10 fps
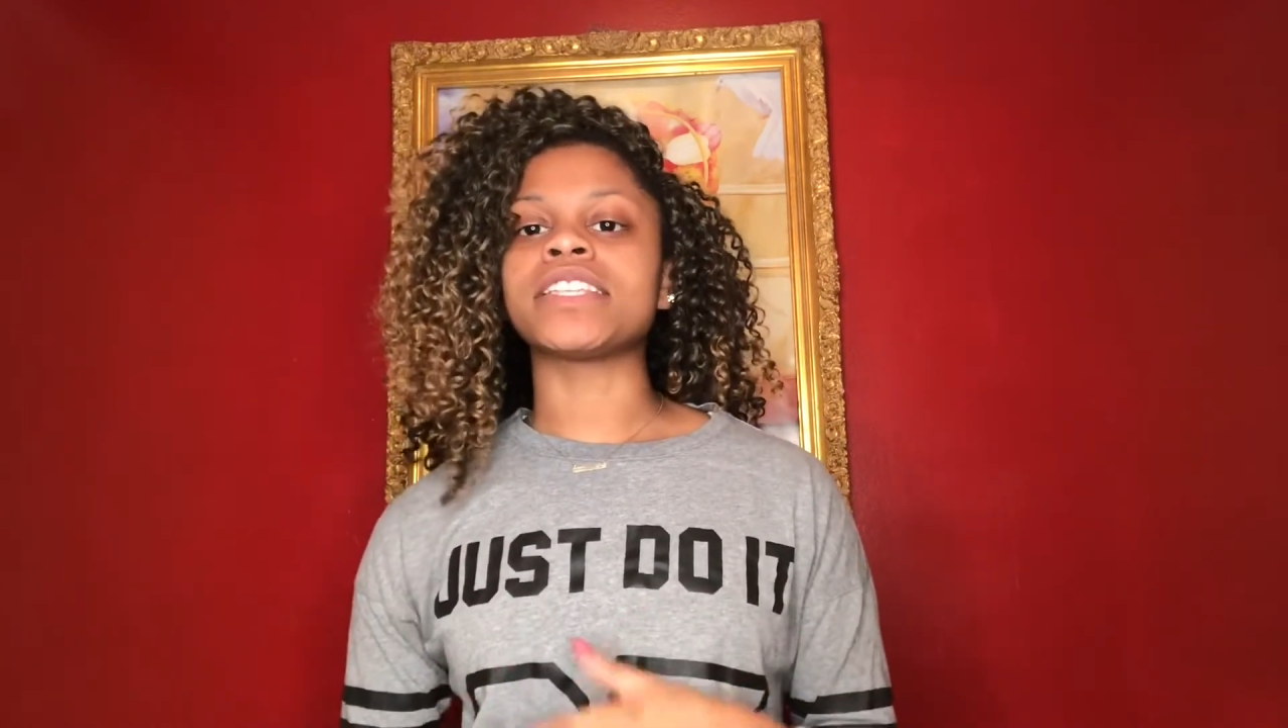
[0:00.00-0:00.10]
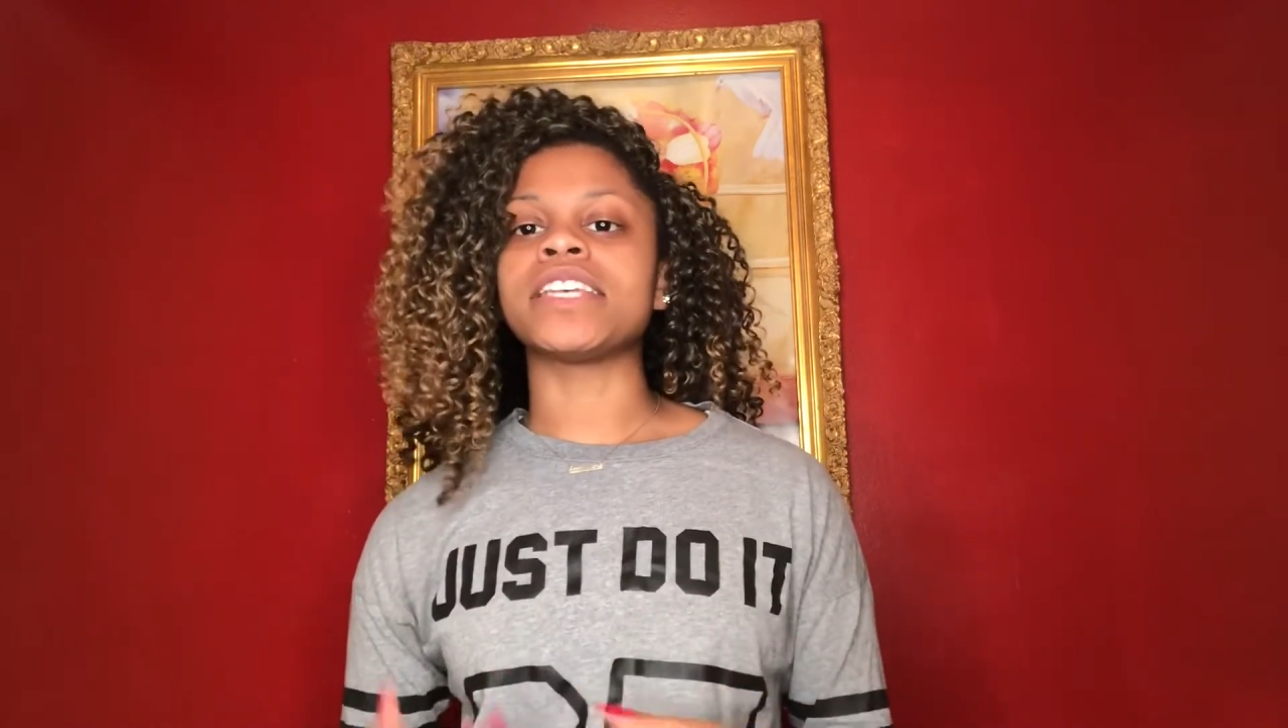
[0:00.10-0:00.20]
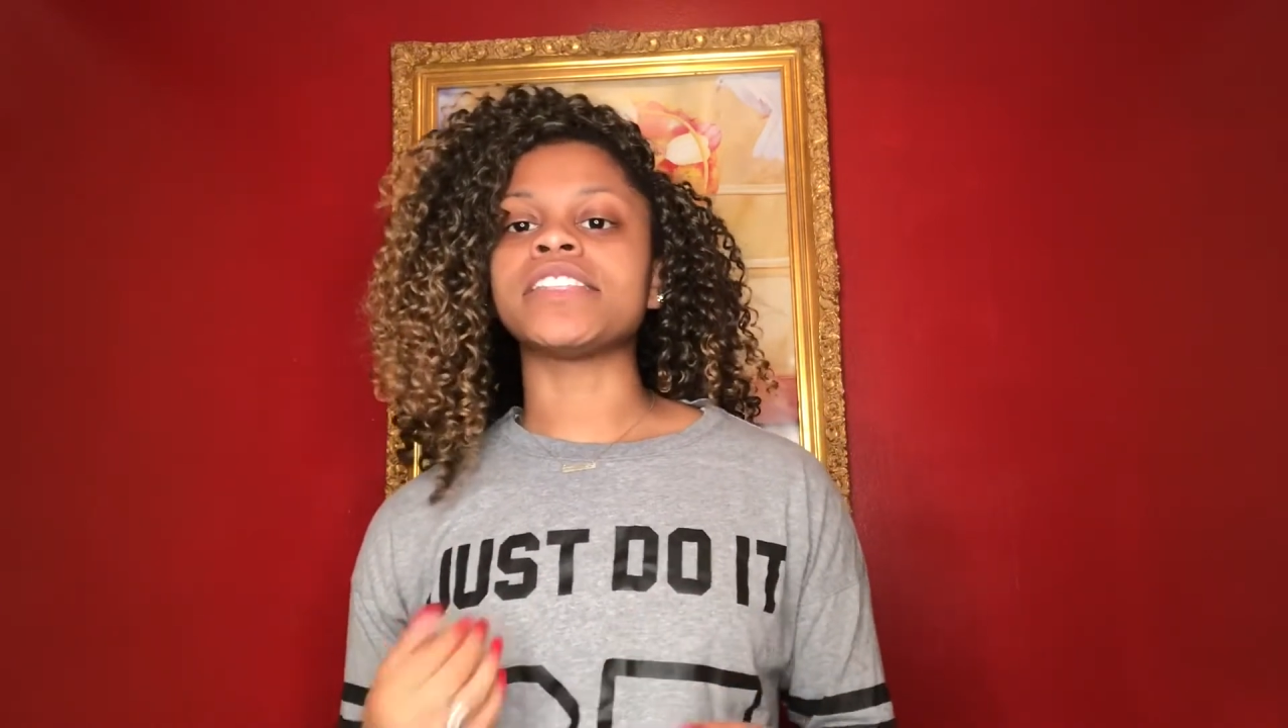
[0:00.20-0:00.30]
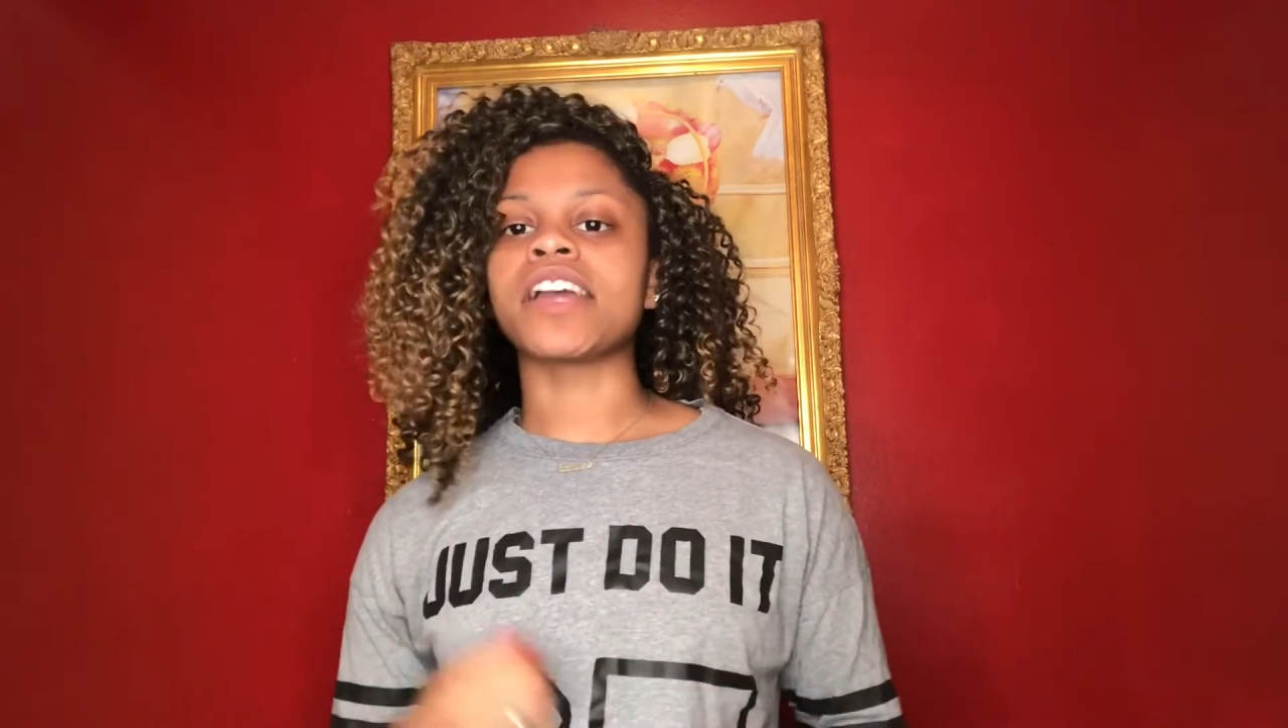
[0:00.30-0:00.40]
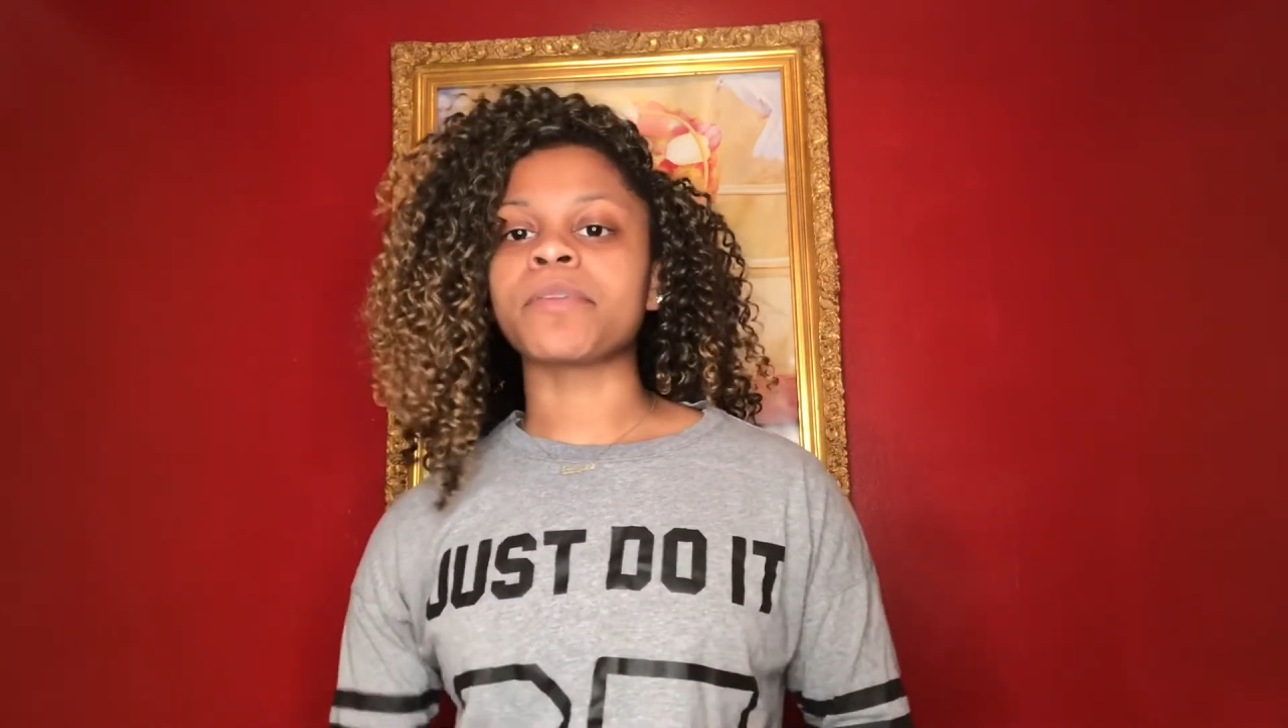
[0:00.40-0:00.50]

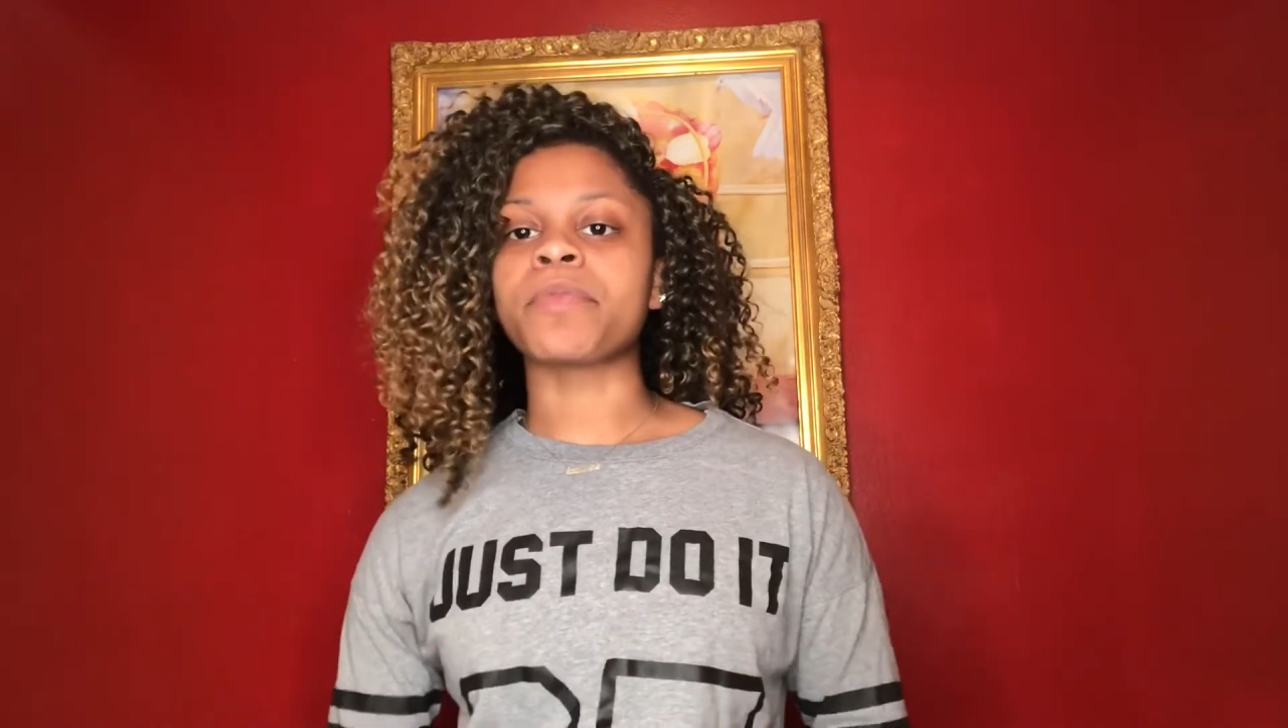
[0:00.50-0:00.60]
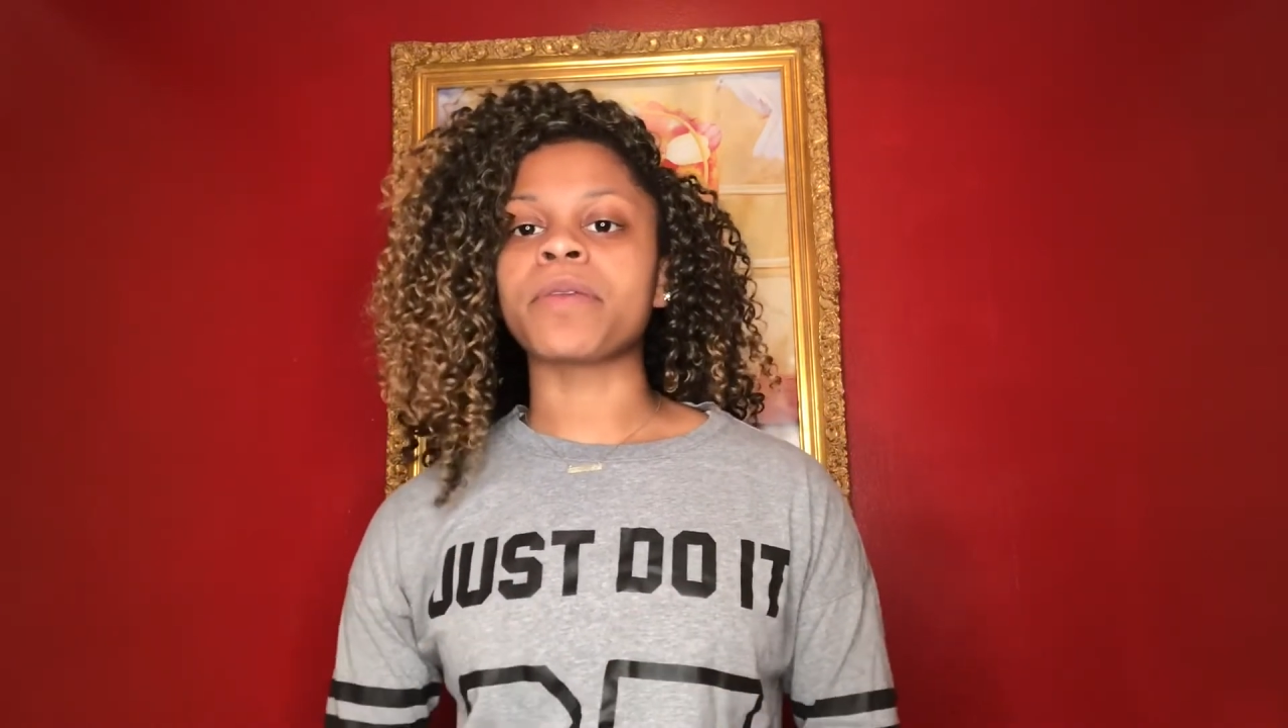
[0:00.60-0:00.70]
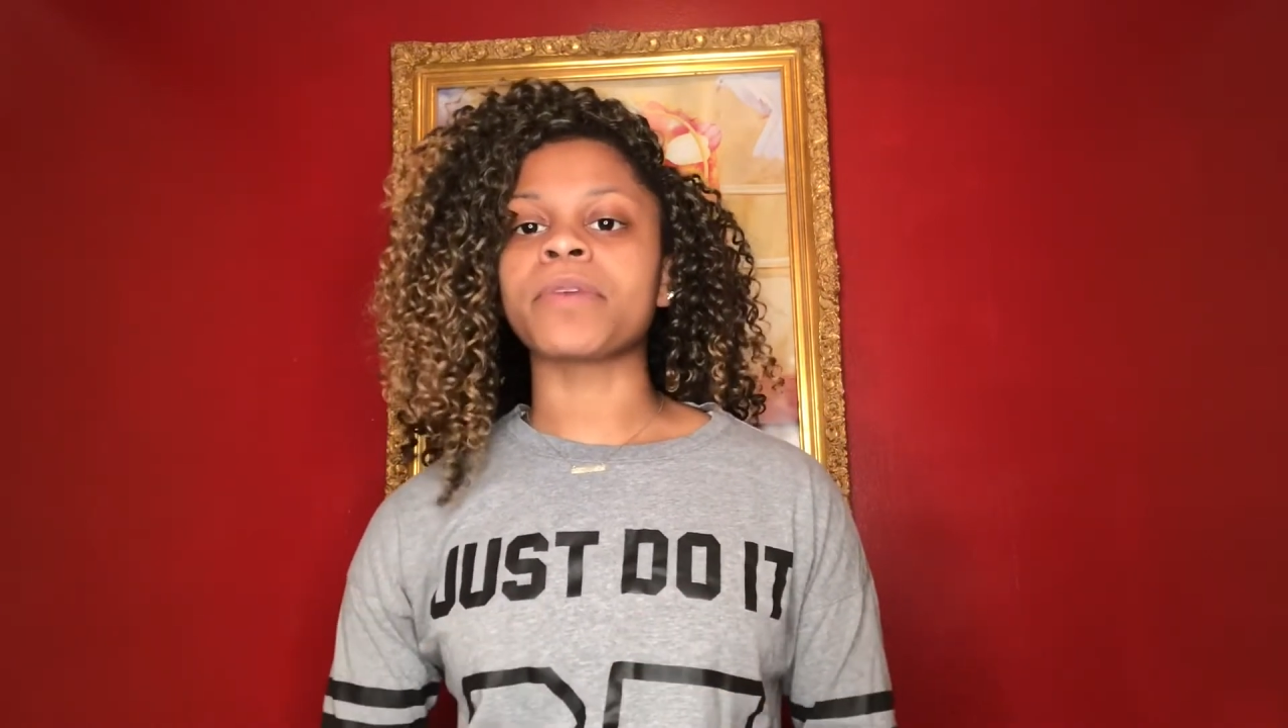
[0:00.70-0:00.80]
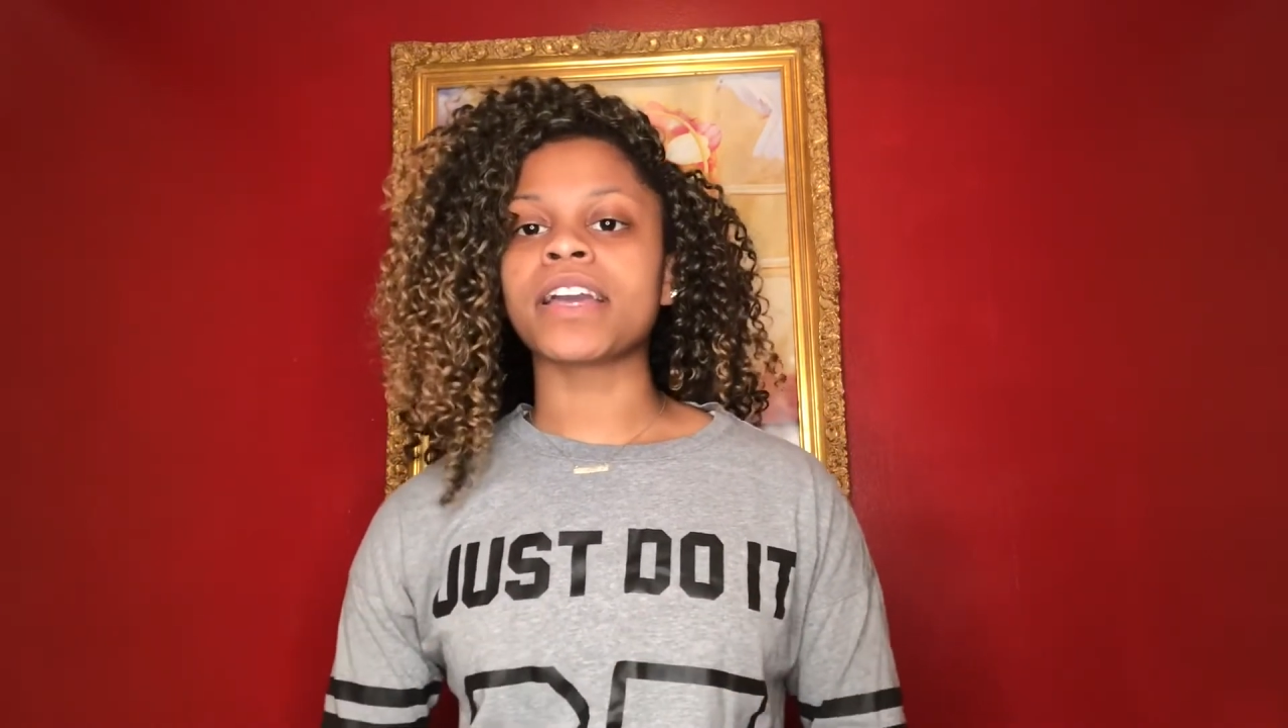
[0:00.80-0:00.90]
to interpret